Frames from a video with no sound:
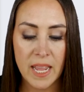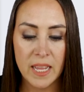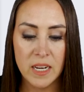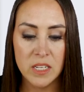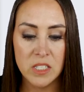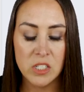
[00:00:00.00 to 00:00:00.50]

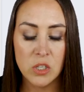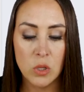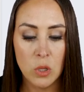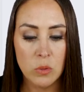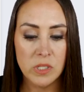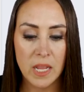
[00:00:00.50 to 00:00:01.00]
and
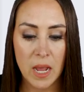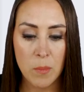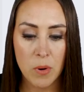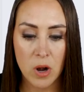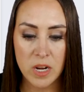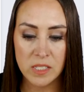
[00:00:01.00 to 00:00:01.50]
disclosing
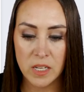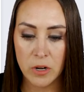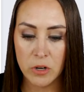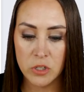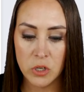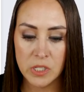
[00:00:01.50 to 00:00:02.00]
party
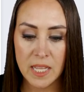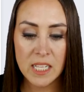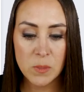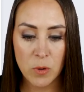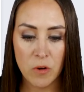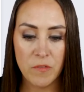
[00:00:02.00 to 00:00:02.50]
signatures.
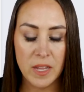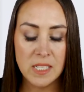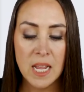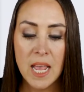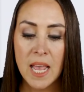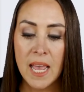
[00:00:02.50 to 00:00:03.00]
That's perfect.